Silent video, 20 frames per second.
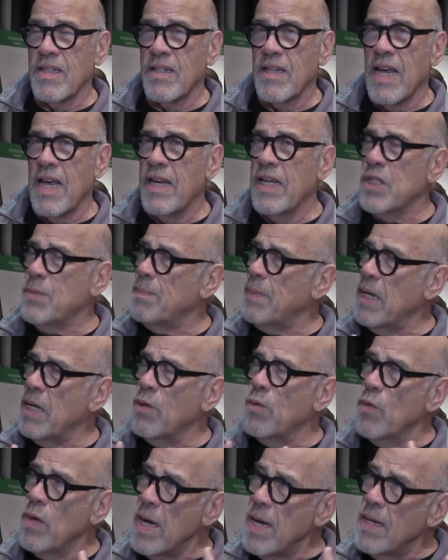And it's
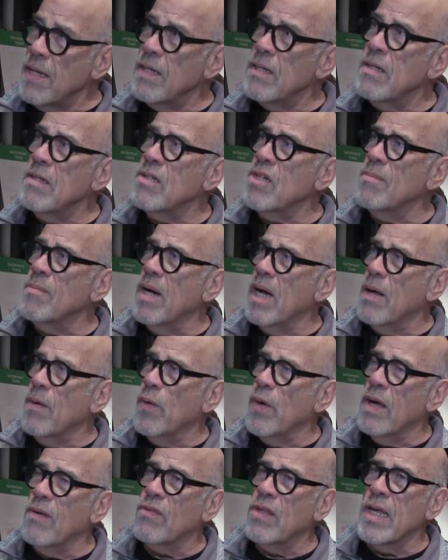being run, to my
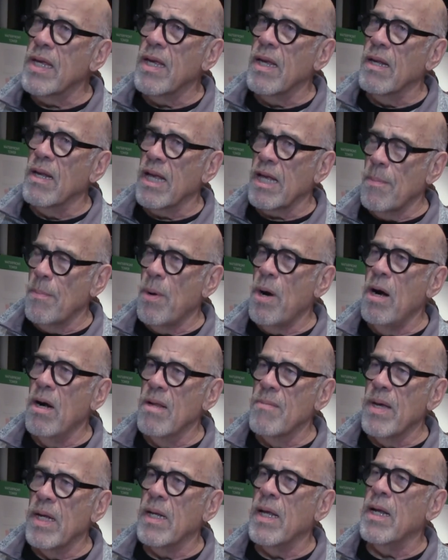way of thinking, like a
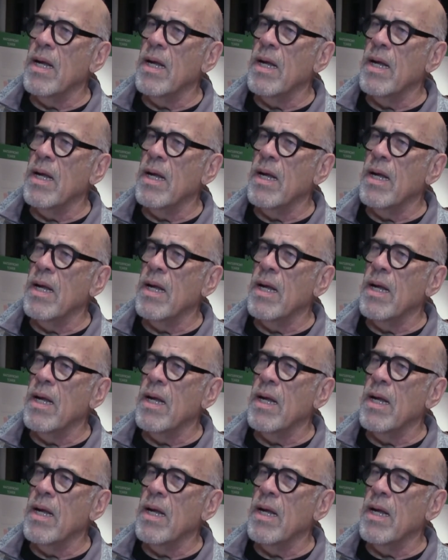parliament,